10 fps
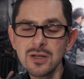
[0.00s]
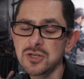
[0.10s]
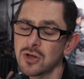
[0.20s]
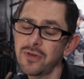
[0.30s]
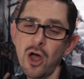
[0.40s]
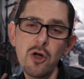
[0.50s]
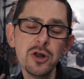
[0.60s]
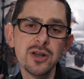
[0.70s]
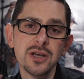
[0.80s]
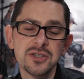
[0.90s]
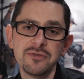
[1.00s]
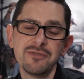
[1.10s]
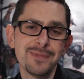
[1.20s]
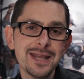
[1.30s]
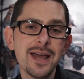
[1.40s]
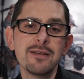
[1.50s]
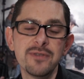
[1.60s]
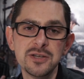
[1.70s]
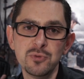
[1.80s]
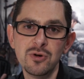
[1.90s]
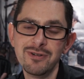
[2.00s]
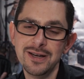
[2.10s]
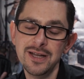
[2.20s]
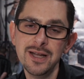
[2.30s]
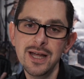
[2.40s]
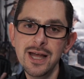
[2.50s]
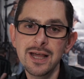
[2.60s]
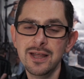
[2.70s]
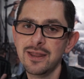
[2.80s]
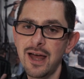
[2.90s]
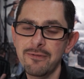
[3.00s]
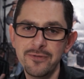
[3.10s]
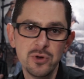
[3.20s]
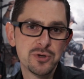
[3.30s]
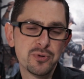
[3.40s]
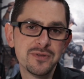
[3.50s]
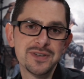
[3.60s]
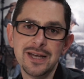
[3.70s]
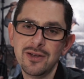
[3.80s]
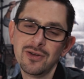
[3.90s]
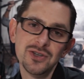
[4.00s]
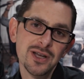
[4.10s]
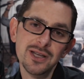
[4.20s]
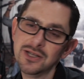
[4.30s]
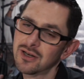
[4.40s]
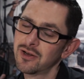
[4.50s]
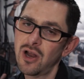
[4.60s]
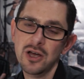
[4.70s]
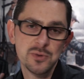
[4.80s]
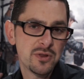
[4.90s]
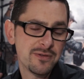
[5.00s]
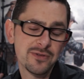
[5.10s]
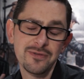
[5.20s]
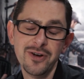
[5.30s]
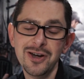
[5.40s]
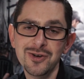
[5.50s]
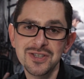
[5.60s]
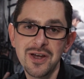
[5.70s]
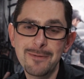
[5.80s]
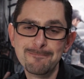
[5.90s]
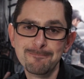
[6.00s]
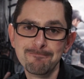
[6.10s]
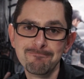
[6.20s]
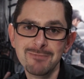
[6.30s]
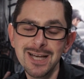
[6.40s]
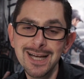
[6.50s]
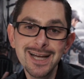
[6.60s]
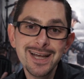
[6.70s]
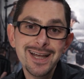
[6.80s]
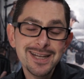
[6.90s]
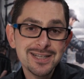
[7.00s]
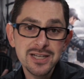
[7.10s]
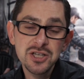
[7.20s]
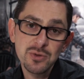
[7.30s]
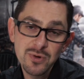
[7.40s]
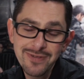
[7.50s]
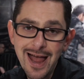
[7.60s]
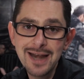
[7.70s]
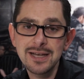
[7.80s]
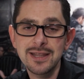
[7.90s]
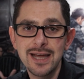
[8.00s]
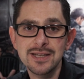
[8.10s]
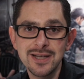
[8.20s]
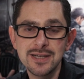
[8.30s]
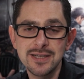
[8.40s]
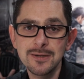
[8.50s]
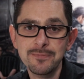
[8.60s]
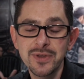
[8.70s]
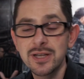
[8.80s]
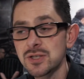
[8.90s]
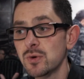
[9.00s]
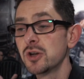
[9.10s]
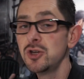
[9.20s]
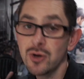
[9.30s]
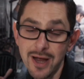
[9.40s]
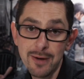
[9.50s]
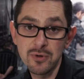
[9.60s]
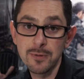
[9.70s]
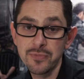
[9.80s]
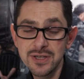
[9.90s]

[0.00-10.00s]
So if you own an Ursa, if you've made that investment already, then that future-proof technology is going to last with you for a very long time. In addition, we've added that sensor into our new camera.